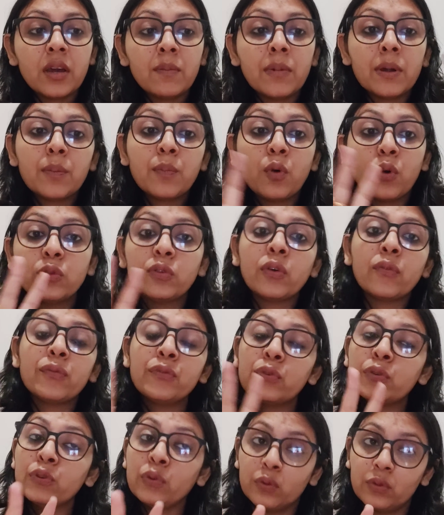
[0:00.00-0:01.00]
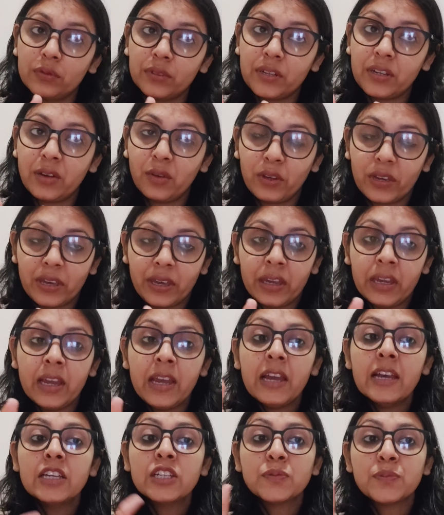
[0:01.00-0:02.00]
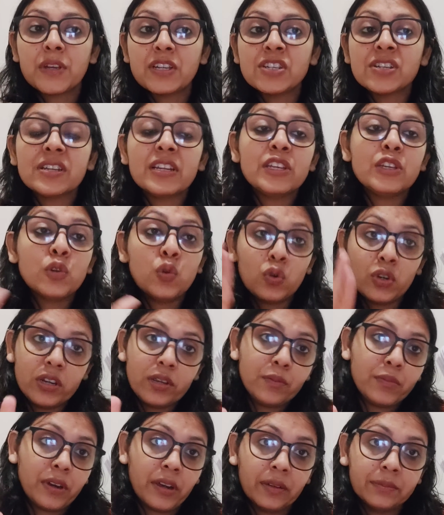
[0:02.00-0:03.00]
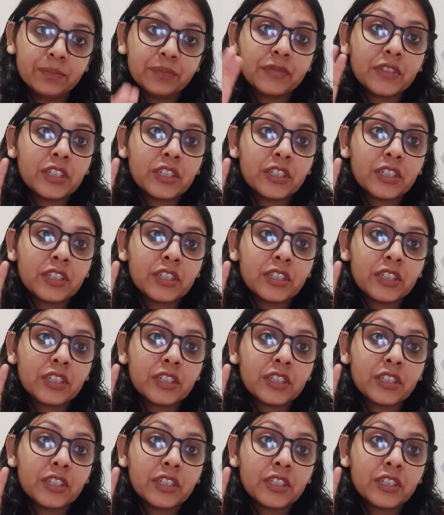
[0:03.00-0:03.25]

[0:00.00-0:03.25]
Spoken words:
But both of you do, okay? Especially you, Libra.